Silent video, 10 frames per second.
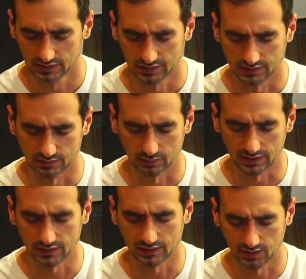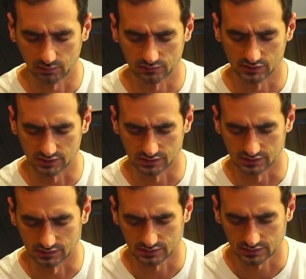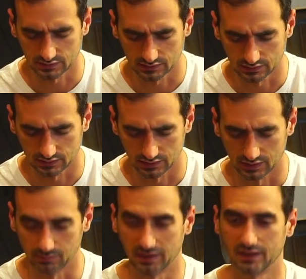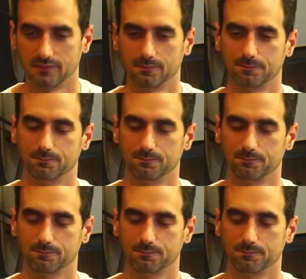in the mighty name of Jesus. Amen.